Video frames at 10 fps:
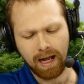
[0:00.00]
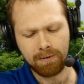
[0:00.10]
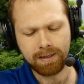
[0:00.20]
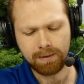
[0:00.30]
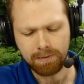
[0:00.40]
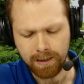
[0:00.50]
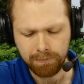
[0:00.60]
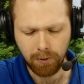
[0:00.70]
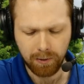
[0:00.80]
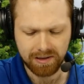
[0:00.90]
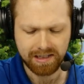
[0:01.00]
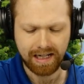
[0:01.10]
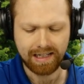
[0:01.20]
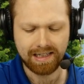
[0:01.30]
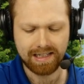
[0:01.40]
How many people were
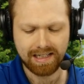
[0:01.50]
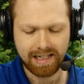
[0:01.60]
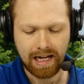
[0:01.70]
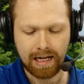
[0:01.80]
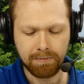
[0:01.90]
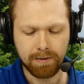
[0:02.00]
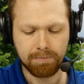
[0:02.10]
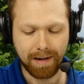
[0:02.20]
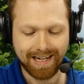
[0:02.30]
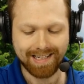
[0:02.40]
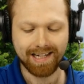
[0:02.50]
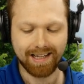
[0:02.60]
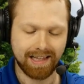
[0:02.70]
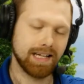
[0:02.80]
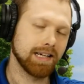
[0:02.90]
saying the same basic
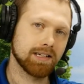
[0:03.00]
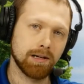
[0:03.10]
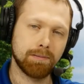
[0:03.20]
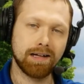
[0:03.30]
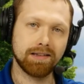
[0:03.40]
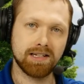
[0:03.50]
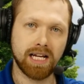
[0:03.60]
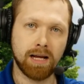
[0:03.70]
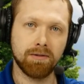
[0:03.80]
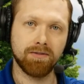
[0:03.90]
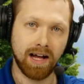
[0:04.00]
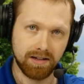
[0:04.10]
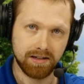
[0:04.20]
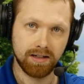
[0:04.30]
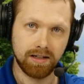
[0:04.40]
things about the same
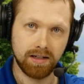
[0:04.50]
event?